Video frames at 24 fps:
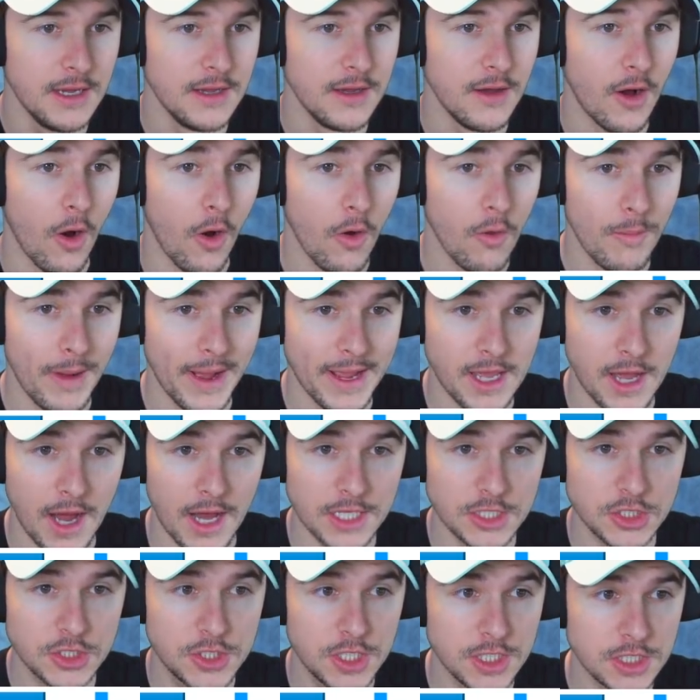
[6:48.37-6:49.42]
oh my
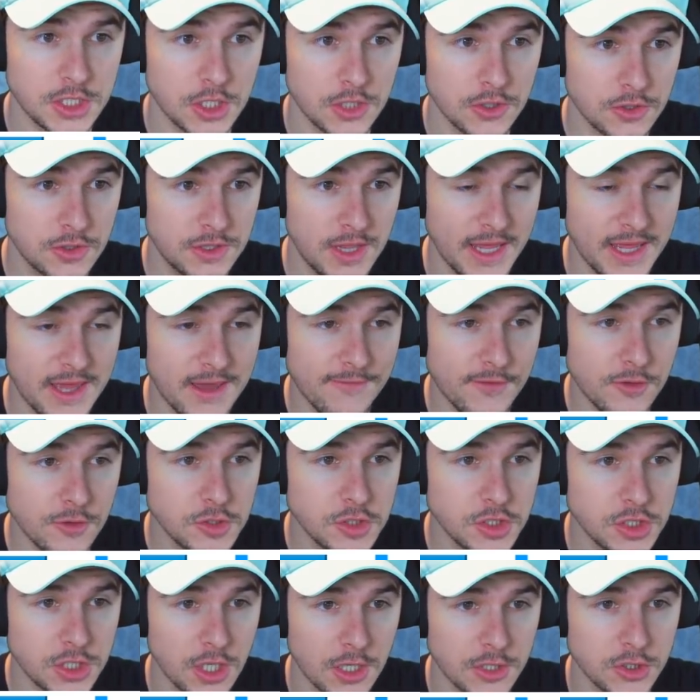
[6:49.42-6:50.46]
gosh, this they give you
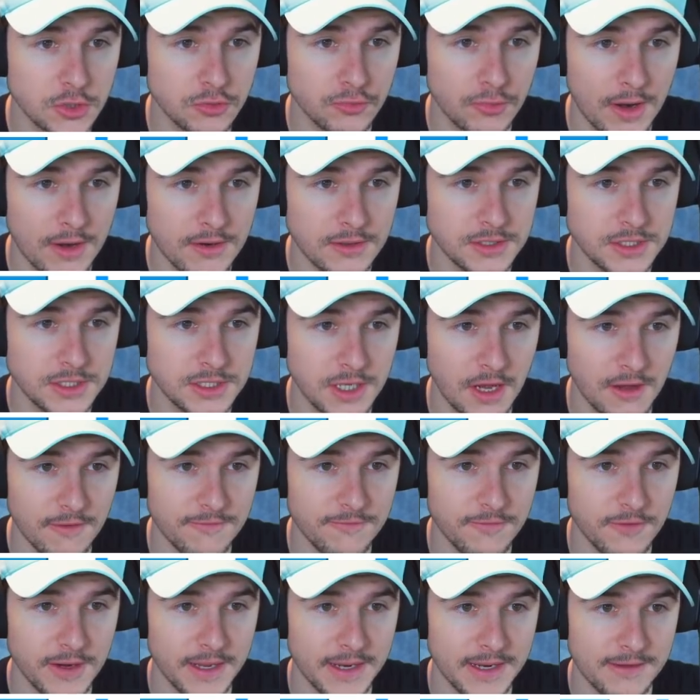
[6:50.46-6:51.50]
such rare stuff
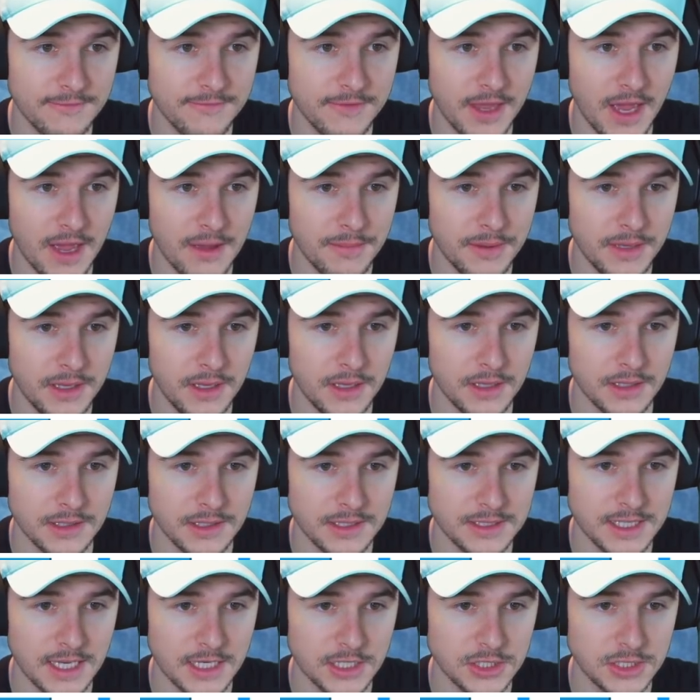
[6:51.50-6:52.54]
for getting VIP.
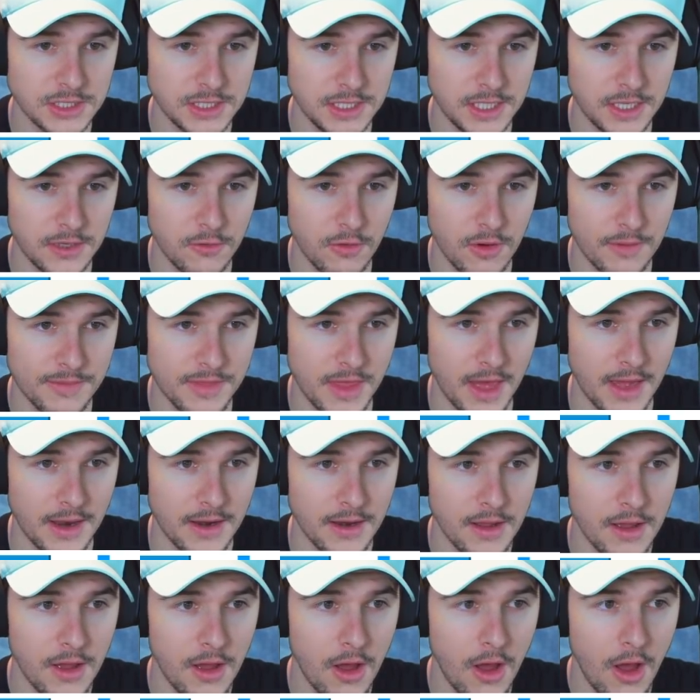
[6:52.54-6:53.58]
Let's actually equip that.
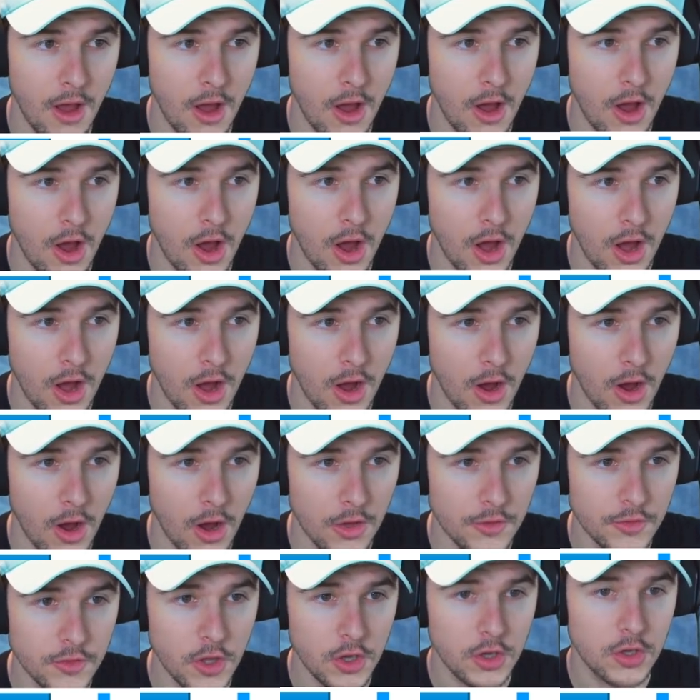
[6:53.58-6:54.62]

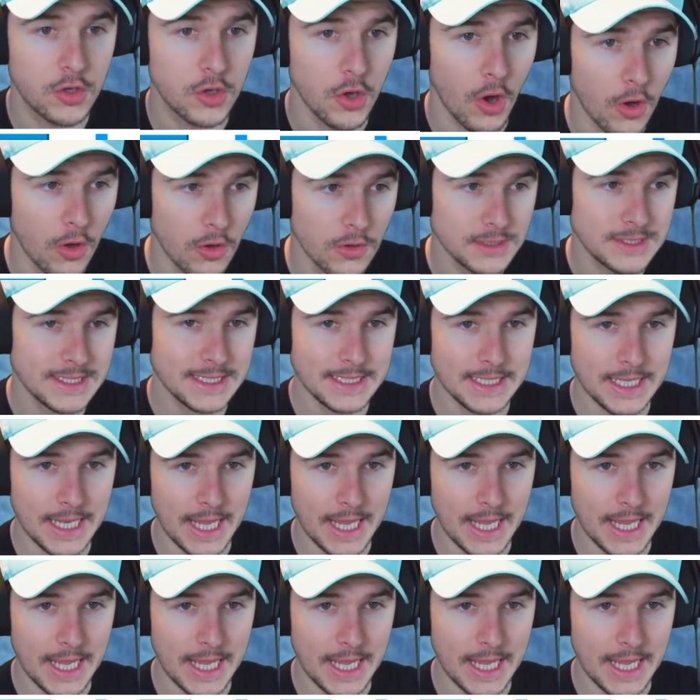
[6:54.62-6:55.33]
The Golden